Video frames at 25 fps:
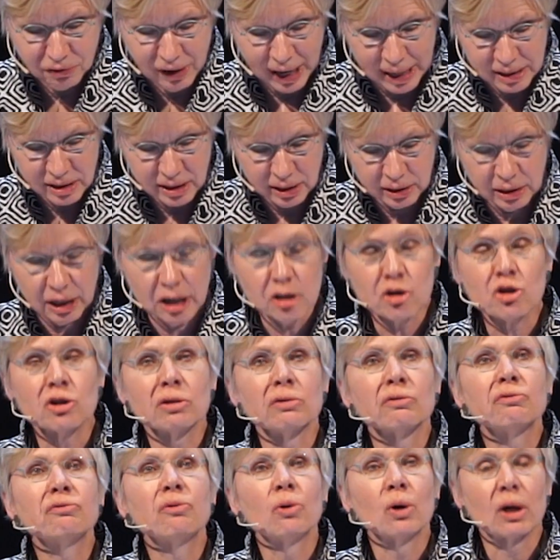
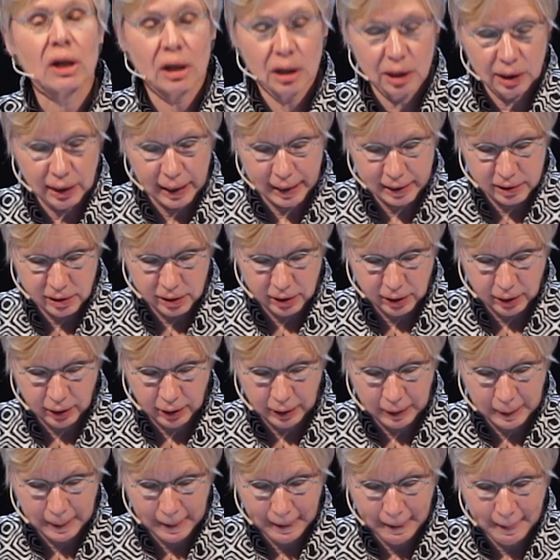fascination for
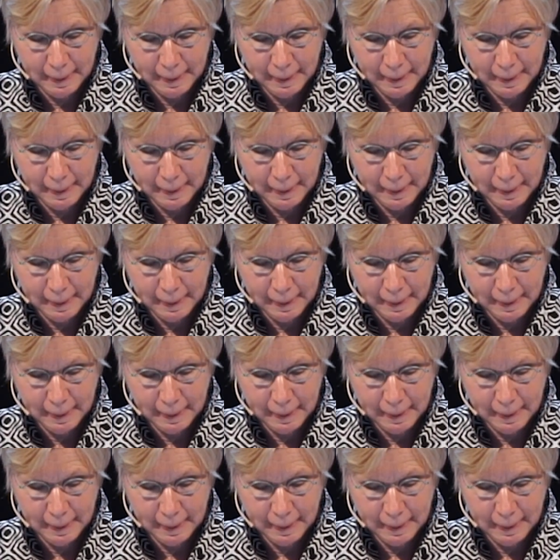collecting